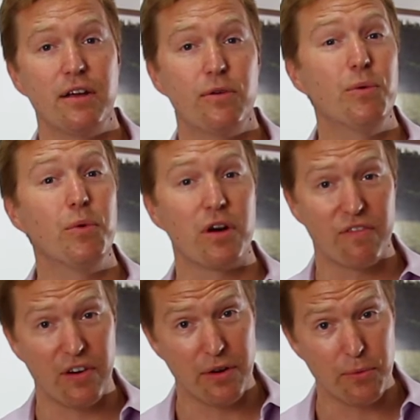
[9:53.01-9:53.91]
will work
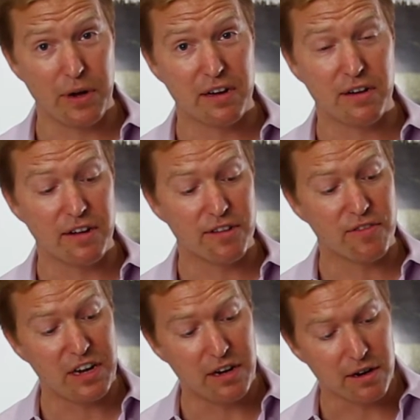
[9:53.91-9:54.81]
very well in his
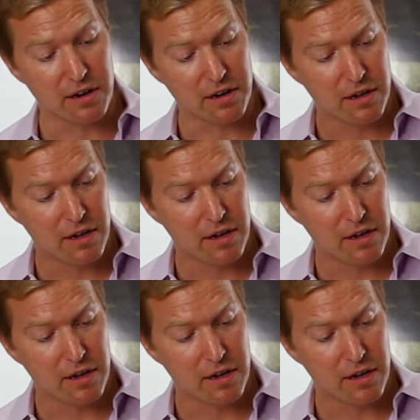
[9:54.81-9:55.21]
vineyard,